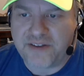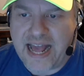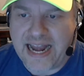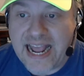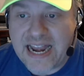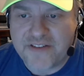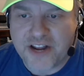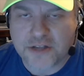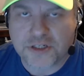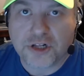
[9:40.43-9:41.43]
I haven't had any
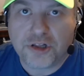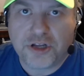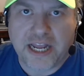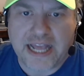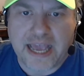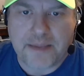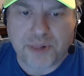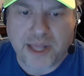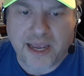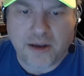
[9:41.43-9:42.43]
videos, including any
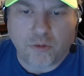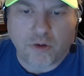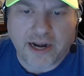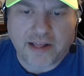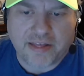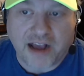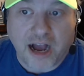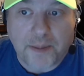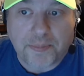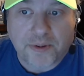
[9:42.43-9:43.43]
gameplay or anything
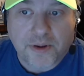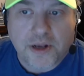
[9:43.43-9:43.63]
up